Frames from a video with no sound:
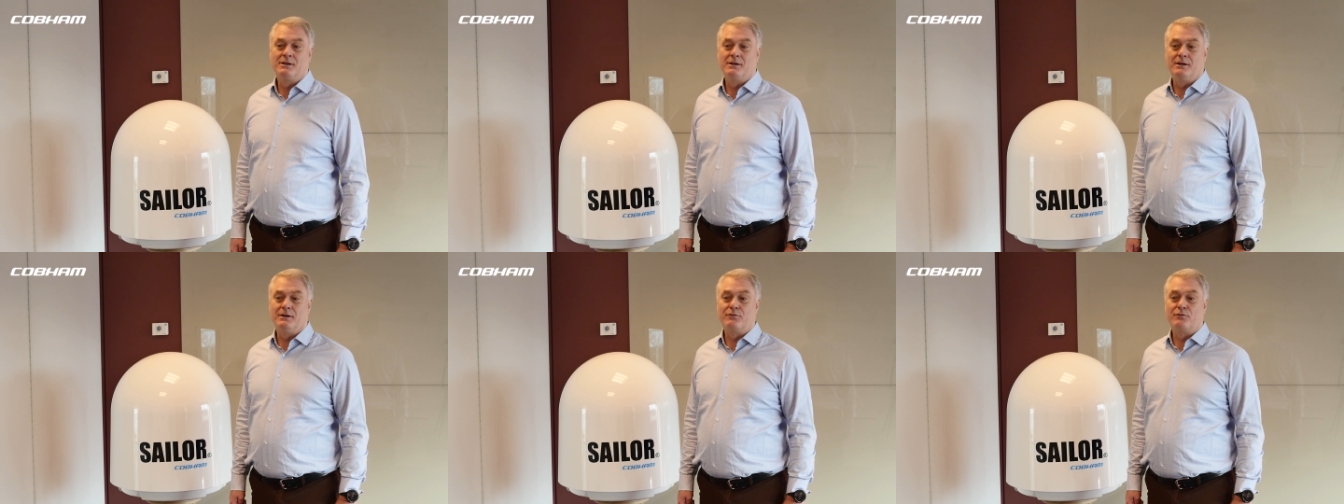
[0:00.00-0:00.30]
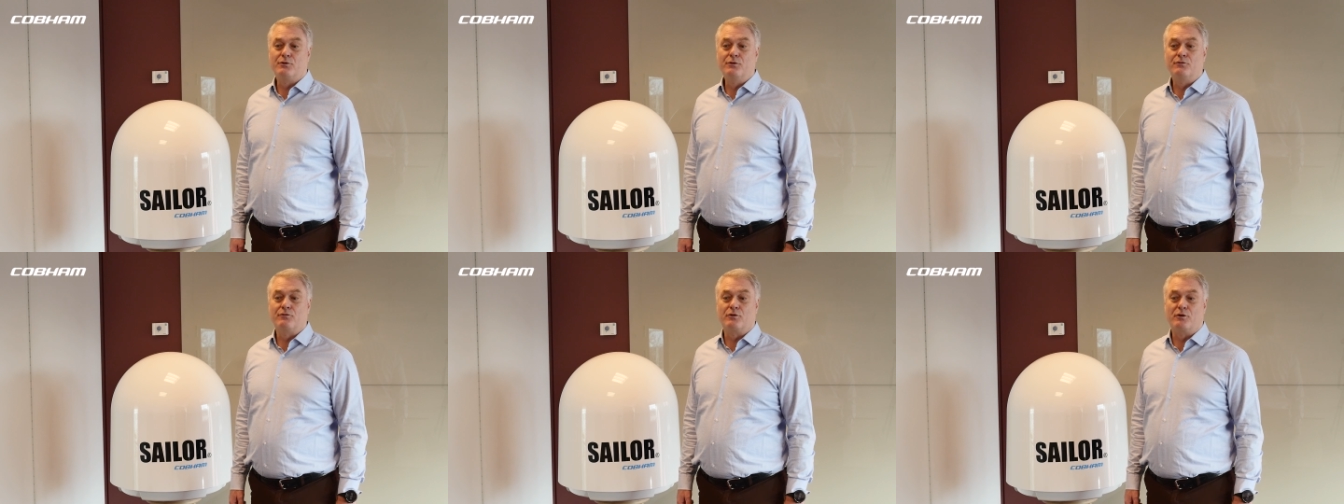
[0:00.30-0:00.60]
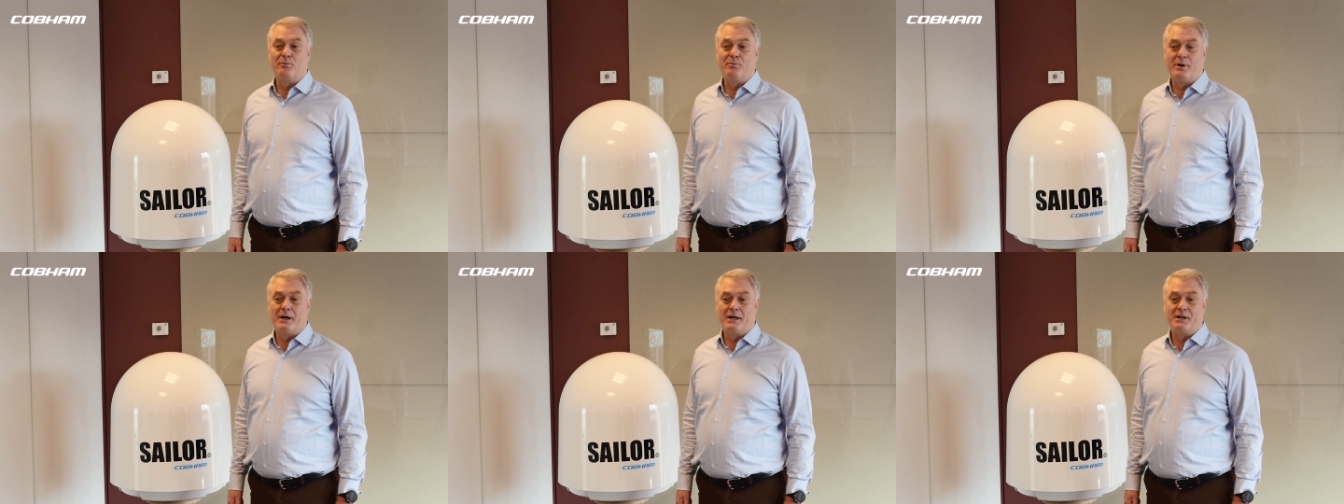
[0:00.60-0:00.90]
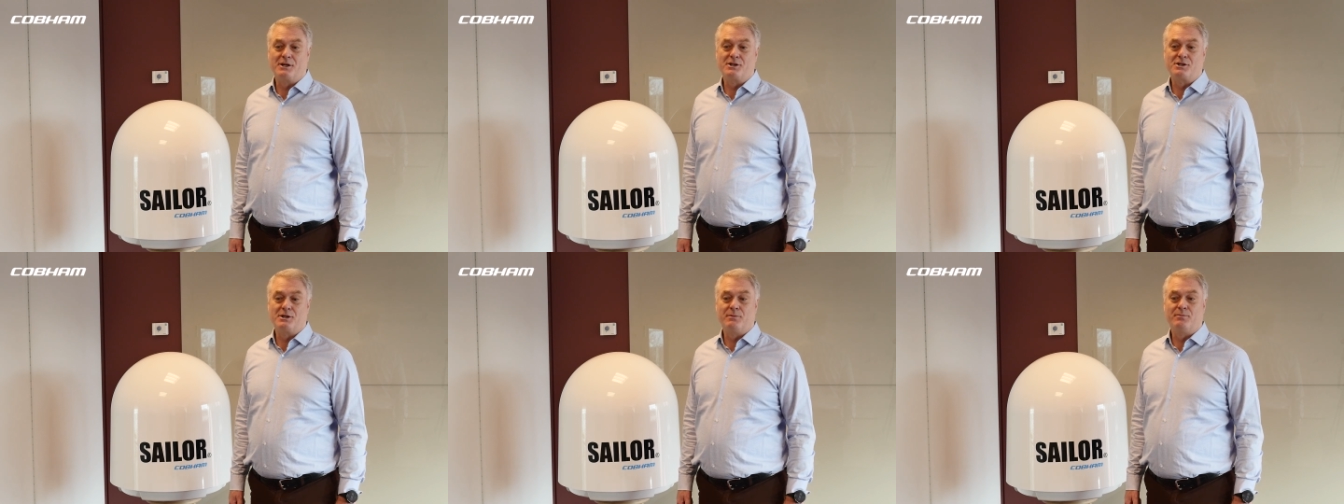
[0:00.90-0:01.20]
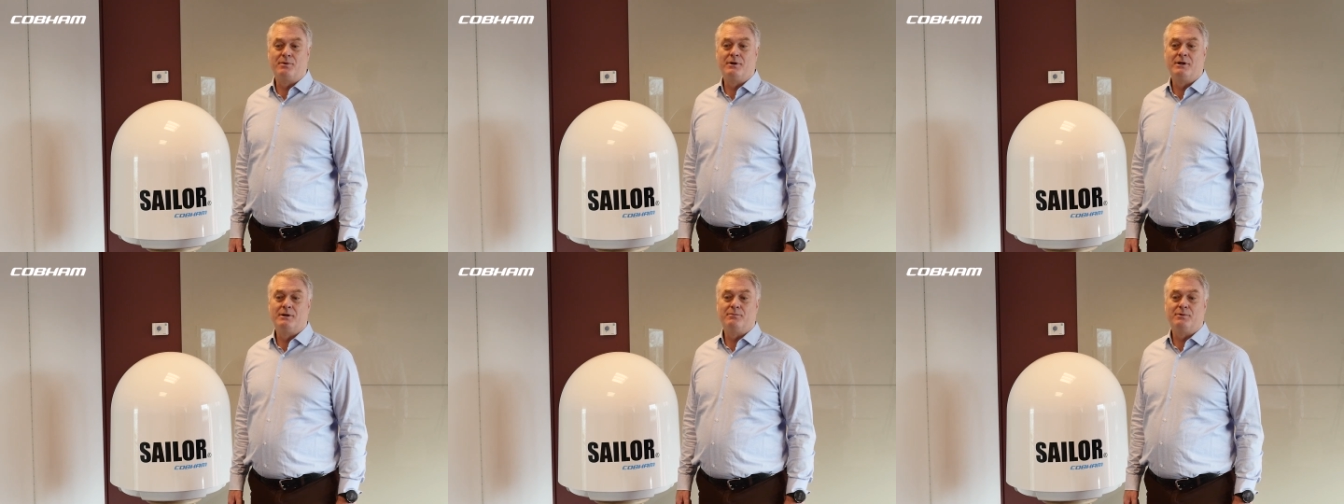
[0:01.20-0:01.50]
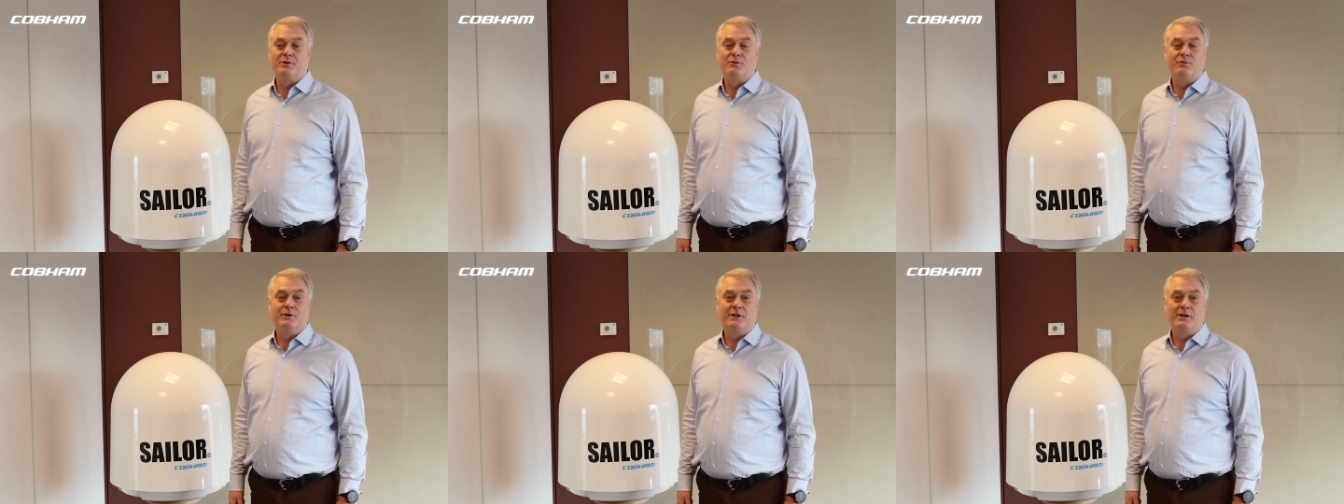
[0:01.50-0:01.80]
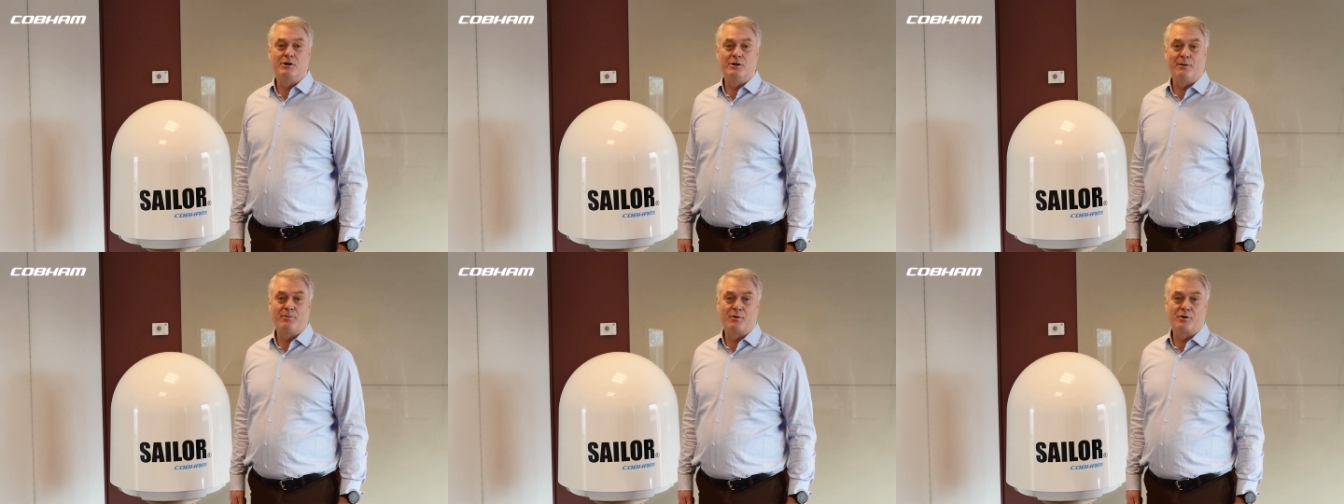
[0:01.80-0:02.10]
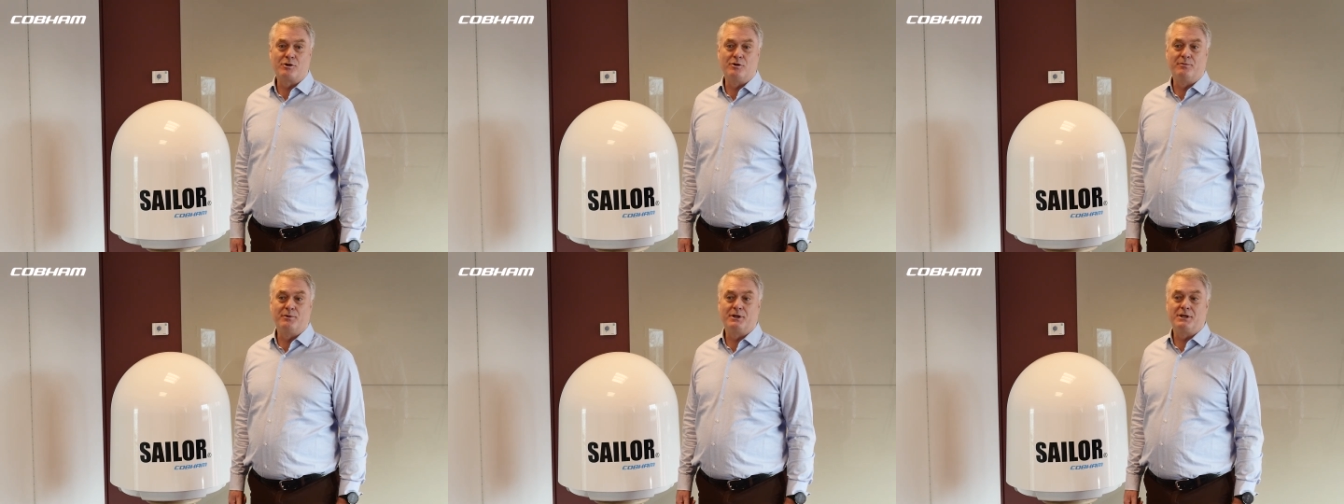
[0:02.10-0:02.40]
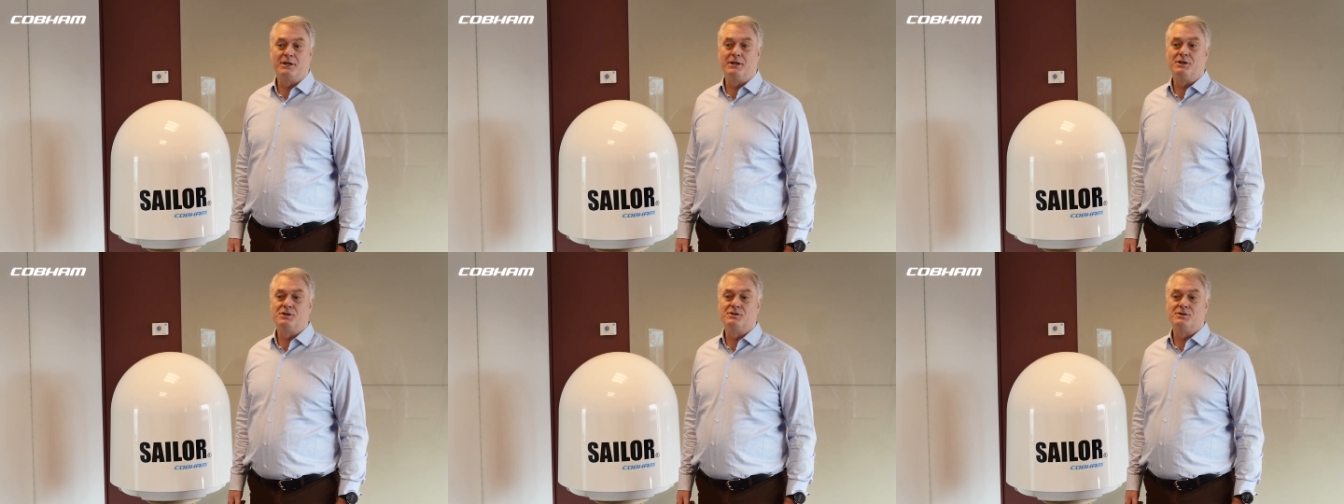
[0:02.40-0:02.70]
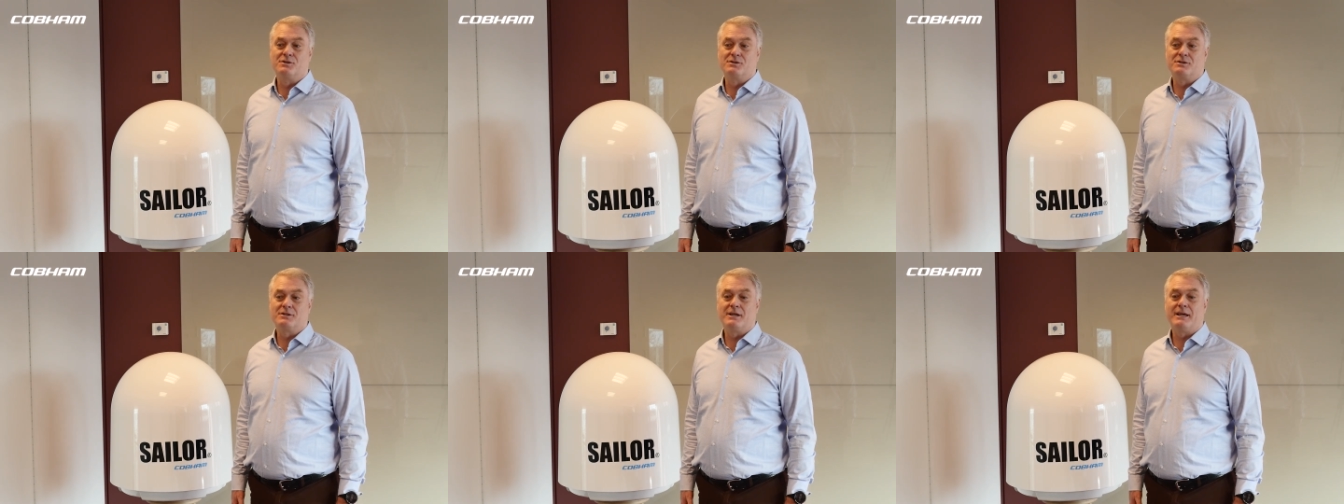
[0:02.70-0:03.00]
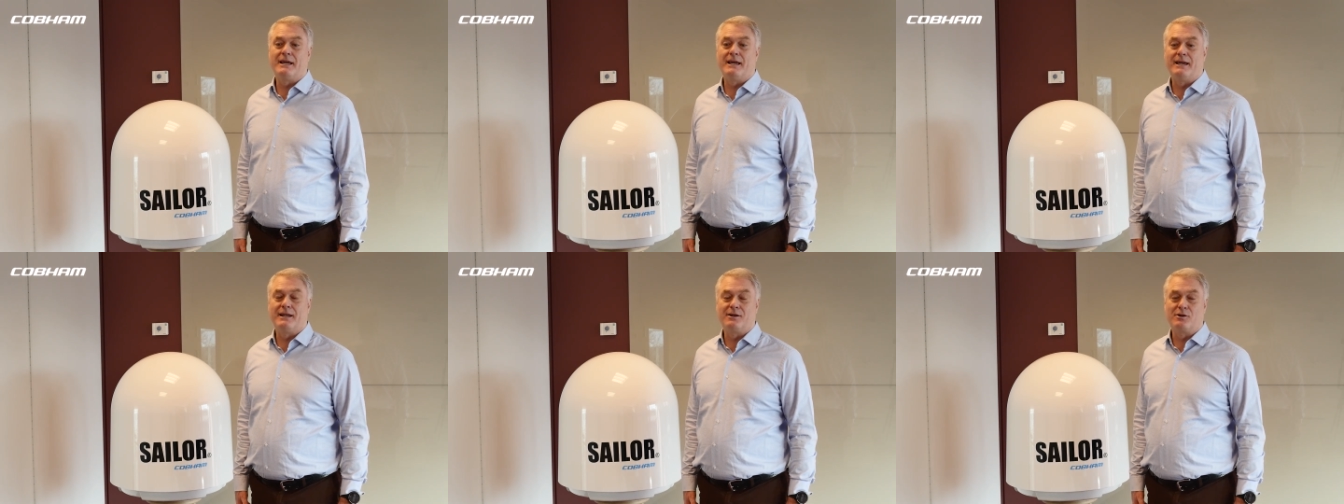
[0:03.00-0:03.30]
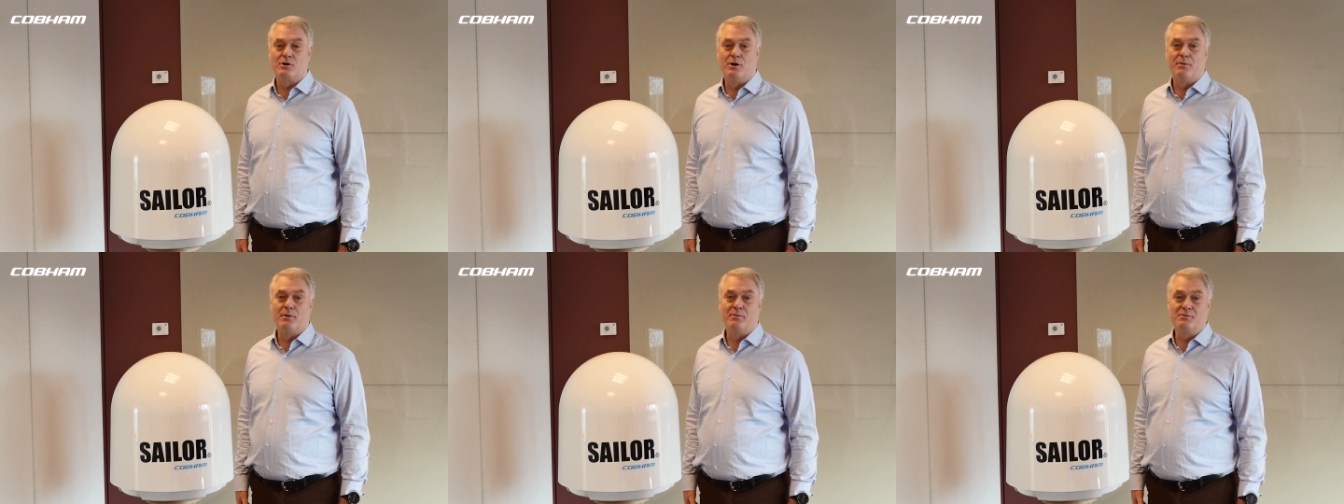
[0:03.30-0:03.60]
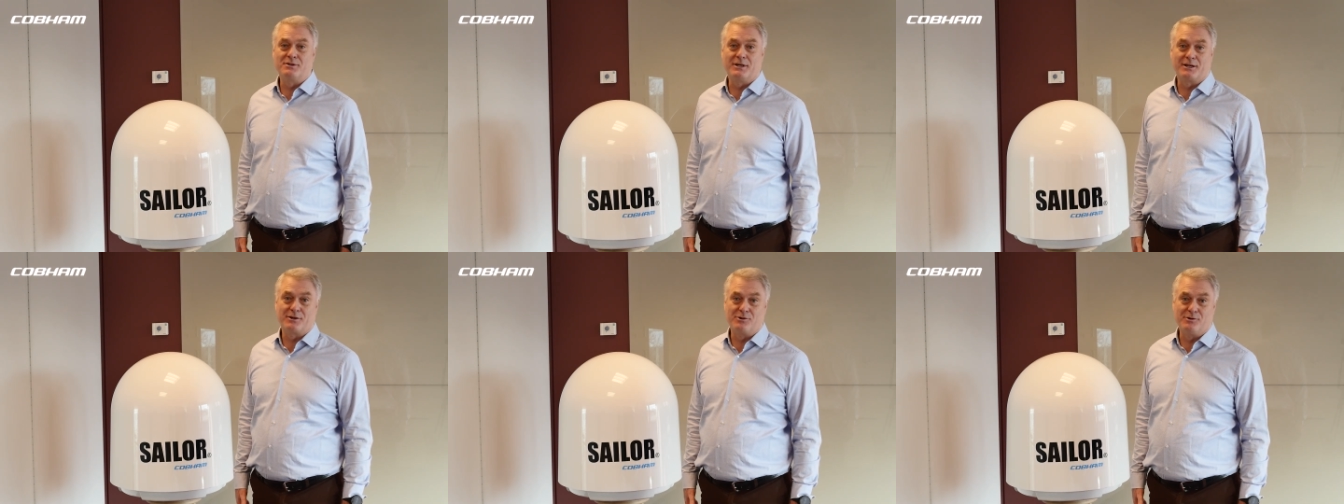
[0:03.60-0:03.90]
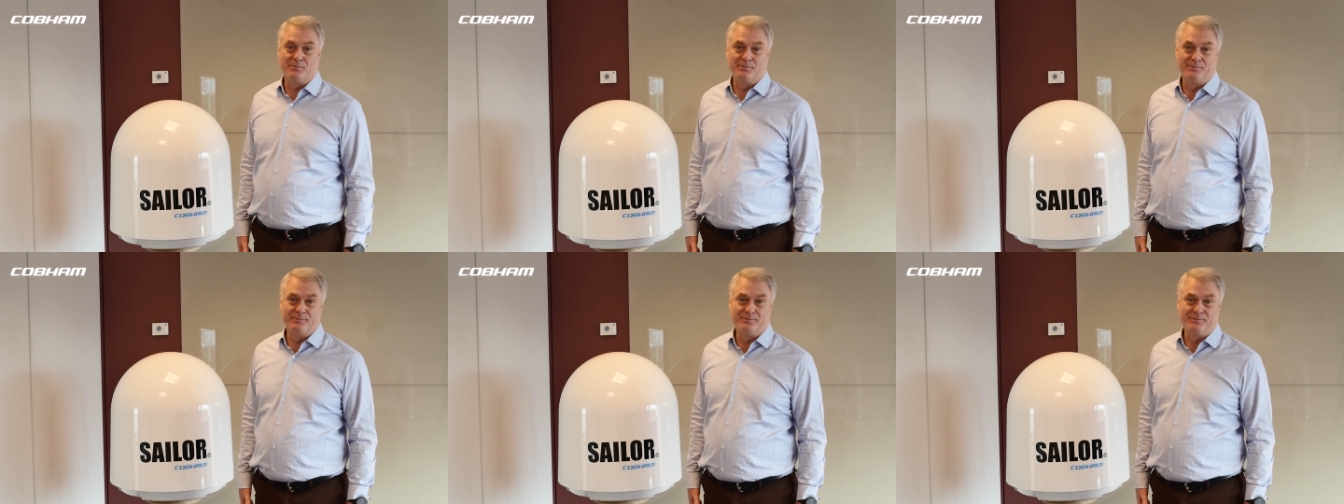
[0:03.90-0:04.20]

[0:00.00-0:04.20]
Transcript: a uh, fruitful partnership between Kepler Communications and Cobham SATCOM.